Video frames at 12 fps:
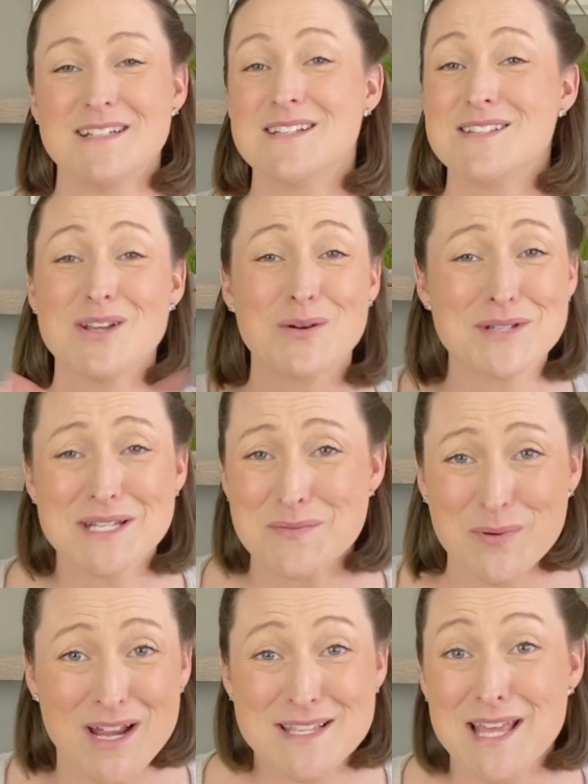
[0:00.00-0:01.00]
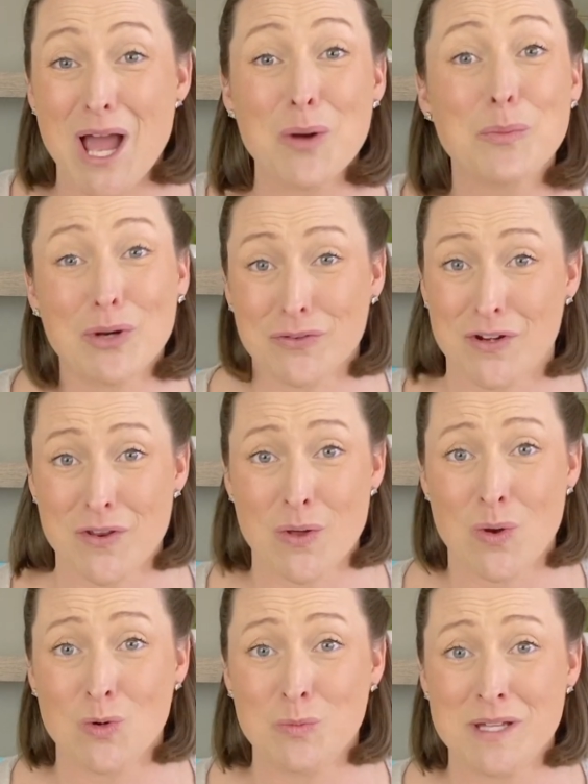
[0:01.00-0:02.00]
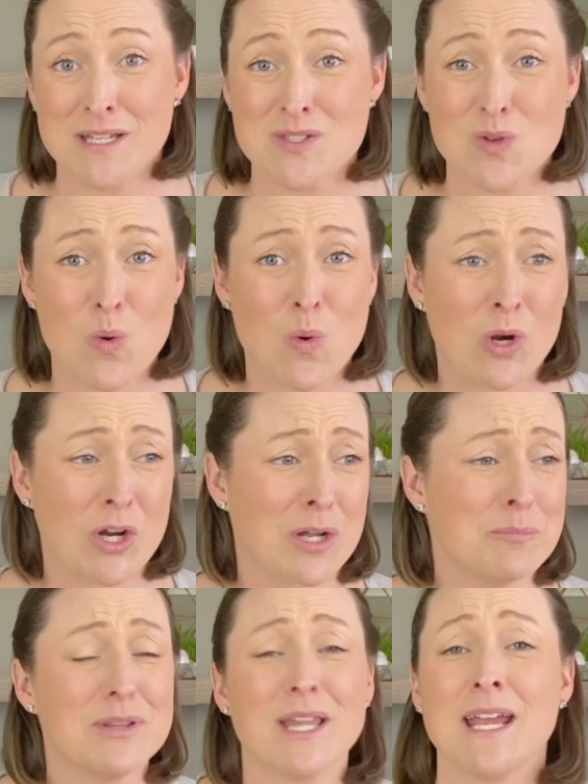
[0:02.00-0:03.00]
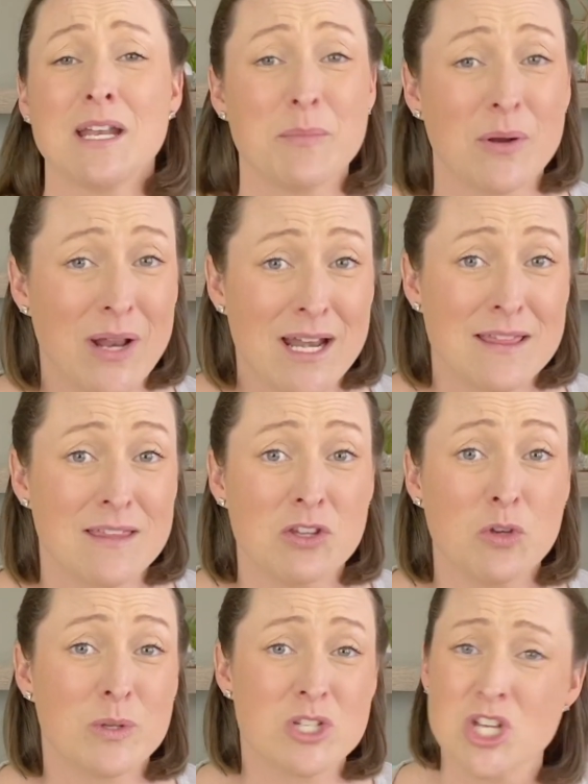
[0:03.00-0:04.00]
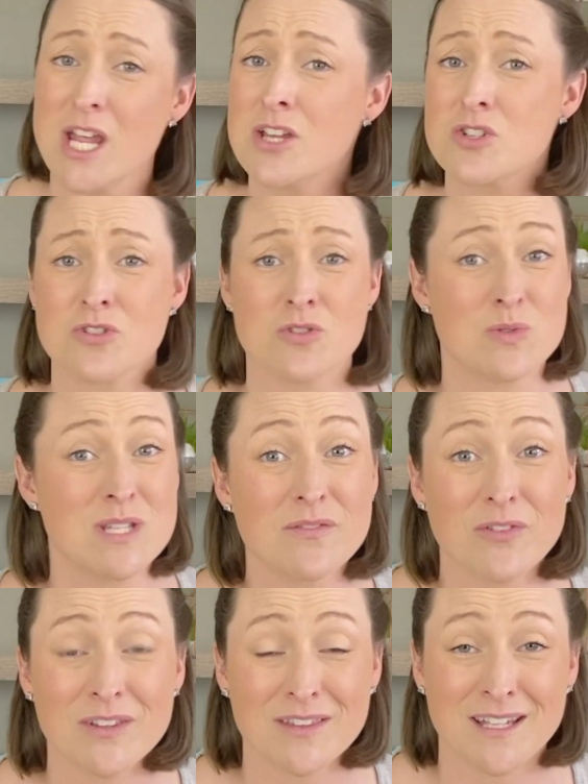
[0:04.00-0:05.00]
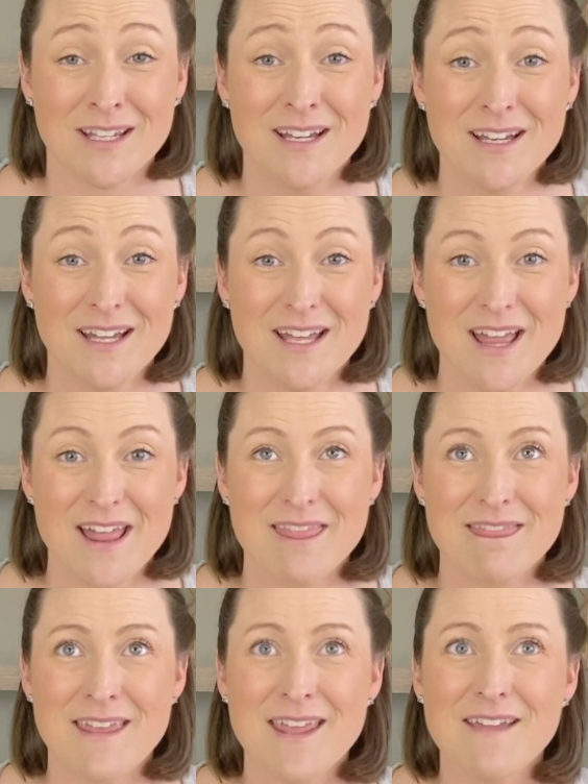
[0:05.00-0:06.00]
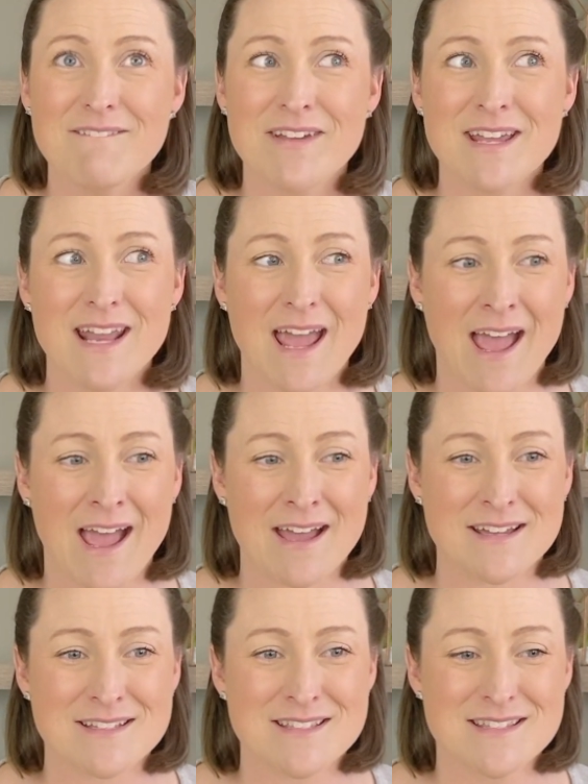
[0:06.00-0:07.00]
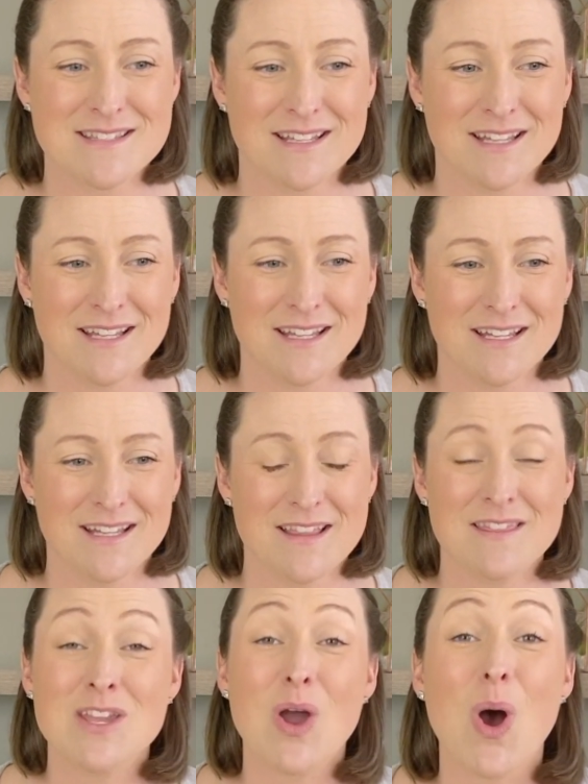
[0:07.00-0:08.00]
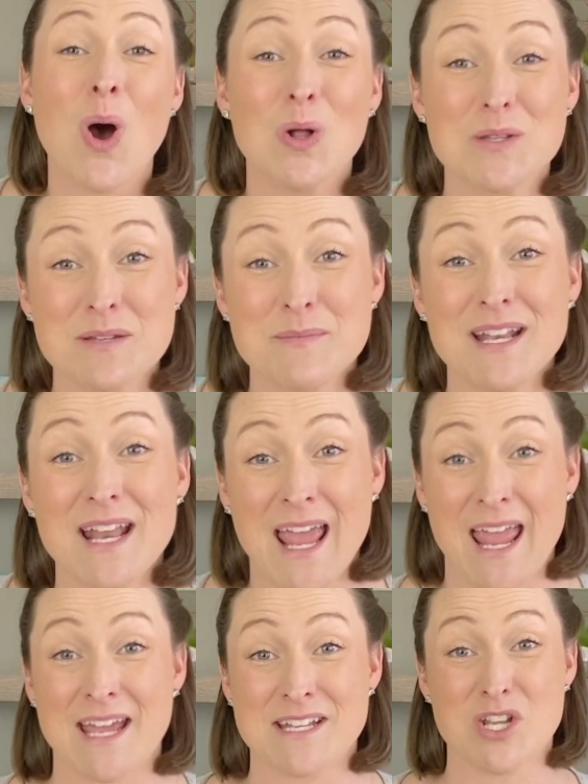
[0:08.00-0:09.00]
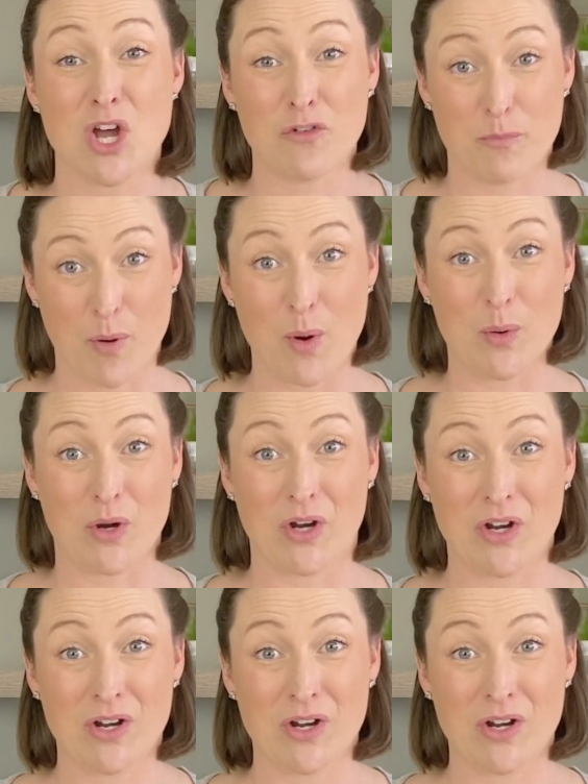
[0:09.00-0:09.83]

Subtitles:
Don't express how perfect the home is or complain about anything you would change or do differently. Think of it as the ultimate hand of poker.